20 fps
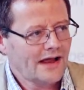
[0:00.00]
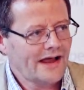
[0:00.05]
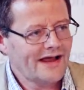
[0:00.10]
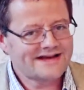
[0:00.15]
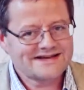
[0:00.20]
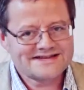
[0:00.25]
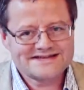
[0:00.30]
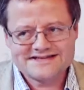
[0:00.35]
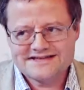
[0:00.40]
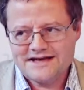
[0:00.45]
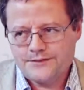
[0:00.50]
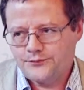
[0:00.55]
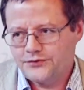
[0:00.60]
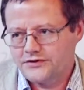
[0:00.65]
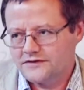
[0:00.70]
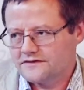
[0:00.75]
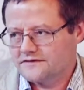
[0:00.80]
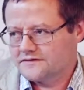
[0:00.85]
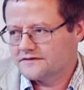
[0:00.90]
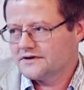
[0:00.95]

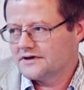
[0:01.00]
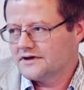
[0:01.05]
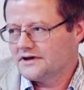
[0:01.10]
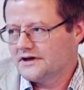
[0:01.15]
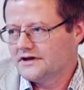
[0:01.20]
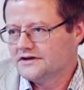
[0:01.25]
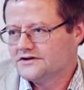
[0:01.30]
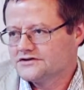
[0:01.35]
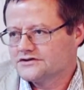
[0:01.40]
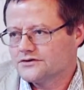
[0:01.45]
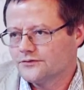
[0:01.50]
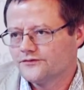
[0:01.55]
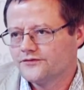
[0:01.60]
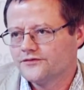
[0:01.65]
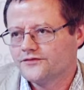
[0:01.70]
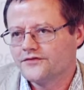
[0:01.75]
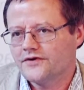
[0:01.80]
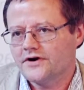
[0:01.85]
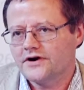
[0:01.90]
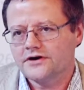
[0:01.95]
except in some
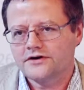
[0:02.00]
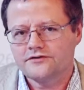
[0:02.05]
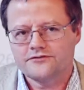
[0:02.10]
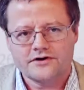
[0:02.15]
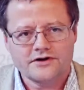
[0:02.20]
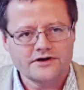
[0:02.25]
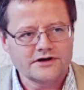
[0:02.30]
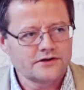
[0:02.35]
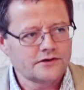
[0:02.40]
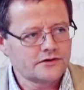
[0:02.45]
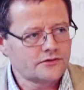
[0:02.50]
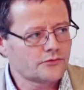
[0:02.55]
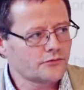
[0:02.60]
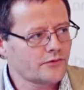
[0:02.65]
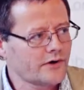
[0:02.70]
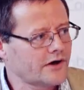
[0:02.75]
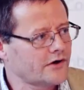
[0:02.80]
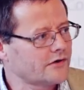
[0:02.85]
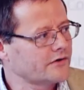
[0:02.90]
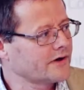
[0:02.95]
very, very
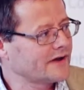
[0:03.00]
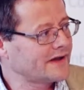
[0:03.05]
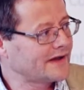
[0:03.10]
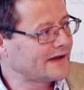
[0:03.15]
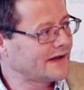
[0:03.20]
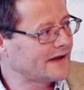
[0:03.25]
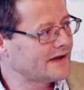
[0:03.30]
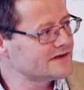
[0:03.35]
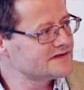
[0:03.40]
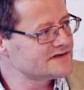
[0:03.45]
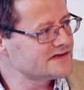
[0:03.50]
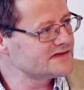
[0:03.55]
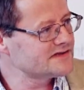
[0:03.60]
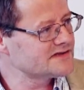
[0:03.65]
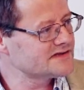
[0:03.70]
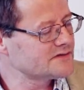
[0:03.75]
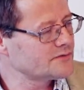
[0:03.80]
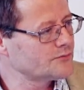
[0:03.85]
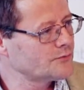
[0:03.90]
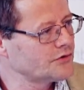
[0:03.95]
rare cases,